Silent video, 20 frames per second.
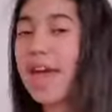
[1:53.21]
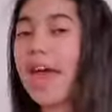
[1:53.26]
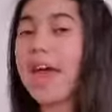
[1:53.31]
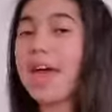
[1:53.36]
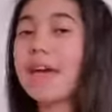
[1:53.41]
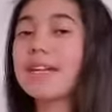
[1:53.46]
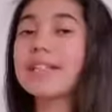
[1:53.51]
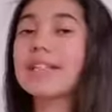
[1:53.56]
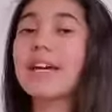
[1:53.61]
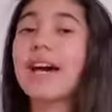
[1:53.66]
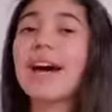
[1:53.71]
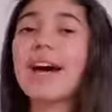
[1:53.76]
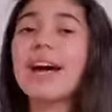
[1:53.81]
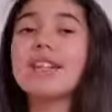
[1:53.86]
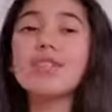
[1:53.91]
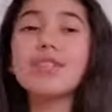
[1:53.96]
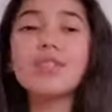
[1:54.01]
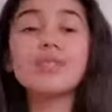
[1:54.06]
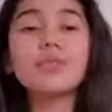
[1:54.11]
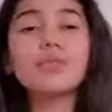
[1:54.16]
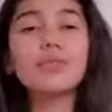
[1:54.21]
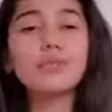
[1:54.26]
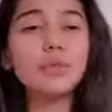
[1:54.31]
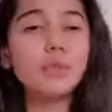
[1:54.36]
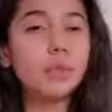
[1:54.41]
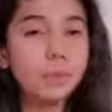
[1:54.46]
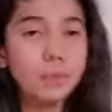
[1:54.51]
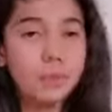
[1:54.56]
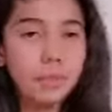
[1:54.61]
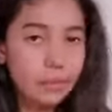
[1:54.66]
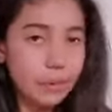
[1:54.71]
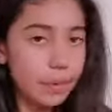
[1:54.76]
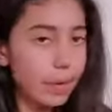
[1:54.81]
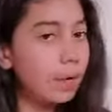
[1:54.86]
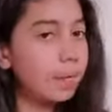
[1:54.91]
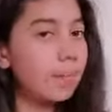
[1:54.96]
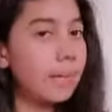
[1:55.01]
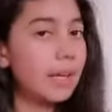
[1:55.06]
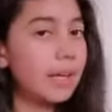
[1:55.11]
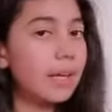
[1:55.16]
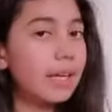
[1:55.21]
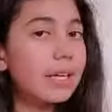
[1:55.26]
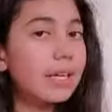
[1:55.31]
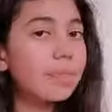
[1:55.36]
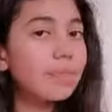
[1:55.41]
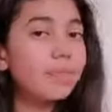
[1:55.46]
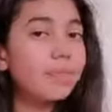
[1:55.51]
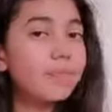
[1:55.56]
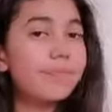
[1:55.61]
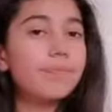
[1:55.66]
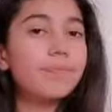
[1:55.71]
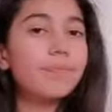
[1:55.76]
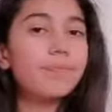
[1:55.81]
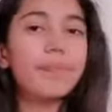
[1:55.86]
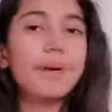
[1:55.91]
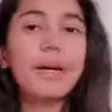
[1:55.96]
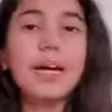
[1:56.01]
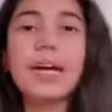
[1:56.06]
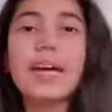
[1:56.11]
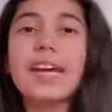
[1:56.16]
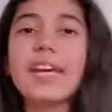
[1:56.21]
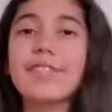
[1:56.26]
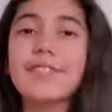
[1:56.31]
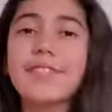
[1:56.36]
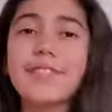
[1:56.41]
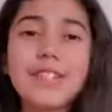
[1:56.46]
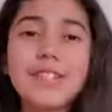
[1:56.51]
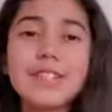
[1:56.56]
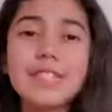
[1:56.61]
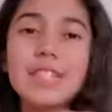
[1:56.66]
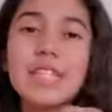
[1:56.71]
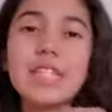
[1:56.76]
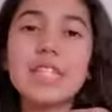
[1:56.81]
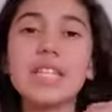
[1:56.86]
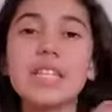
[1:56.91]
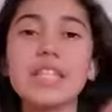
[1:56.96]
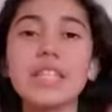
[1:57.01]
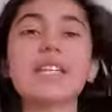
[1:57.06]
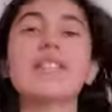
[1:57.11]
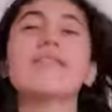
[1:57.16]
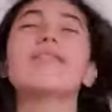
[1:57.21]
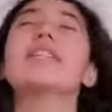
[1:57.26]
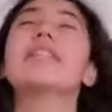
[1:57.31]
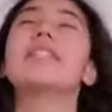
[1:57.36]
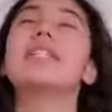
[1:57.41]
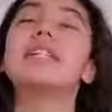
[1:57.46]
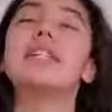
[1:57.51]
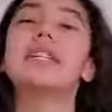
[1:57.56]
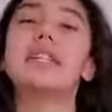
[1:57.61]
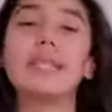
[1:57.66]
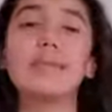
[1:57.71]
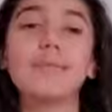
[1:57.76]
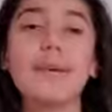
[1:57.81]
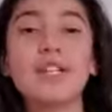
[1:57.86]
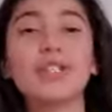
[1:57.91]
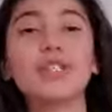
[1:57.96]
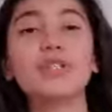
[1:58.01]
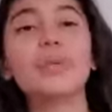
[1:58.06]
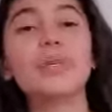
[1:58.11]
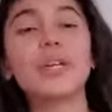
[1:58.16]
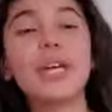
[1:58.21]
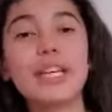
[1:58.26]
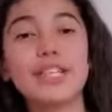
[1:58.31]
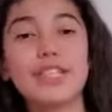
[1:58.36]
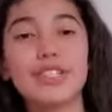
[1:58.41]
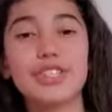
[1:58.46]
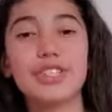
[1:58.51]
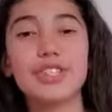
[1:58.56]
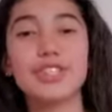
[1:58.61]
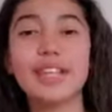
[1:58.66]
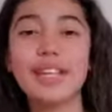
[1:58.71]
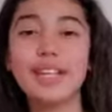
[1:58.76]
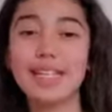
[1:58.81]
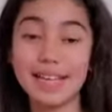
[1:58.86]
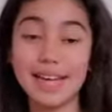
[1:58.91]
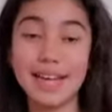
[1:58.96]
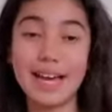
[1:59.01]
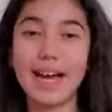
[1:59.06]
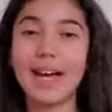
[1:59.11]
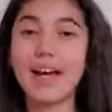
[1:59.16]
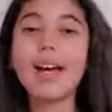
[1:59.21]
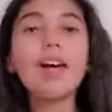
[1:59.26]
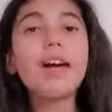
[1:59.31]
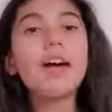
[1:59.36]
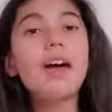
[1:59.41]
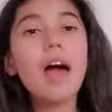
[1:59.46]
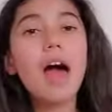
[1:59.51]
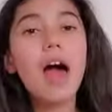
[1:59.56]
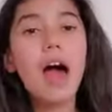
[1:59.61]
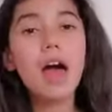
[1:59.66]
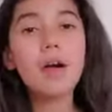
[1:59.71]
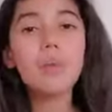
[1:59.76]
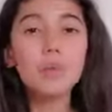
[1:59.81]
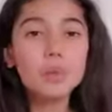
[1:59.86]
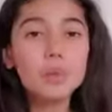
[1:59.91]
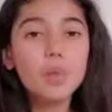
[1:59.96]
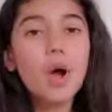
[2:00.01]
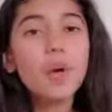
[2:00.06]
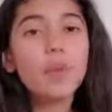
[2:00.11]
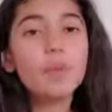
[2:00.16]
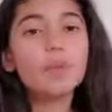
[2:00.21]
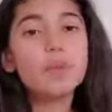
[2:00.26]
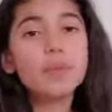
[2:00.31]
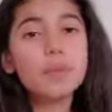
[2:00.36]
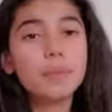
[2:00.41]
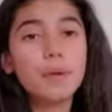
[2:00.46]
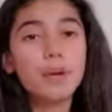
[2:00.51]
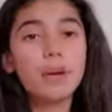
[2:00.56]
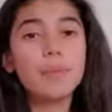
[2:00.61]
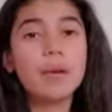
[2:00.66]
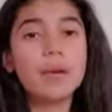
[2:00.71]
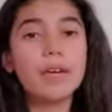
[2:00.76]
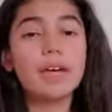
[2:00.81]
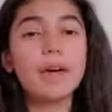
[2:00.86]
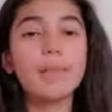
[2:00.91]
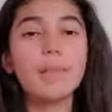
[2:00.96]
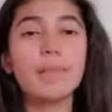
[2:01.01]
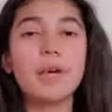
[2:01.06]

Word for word: And I don't normally wear makeup but if there's a if it's in a special occasion, then yeah, I would probably wear makeup.